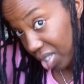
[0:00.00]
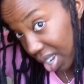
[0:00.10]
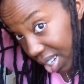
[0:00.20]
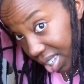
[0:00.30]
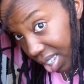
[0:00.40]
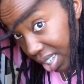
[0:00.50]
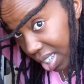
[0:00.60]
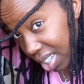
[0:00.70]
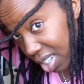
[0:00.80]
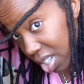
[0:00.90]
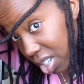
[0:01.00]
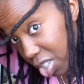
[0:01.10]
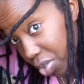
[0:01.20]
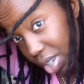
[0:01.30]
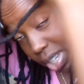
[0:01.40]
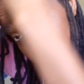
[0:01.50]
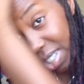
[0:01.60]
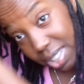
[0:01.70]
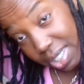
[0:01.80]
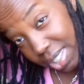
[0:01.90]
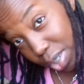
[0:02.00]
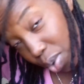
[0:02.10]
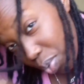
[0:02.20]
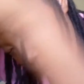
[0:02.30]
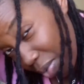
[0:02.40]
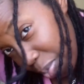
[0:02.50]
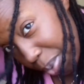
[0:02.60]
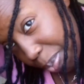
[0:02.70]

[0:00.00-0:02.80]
it. Shrinkage is still real for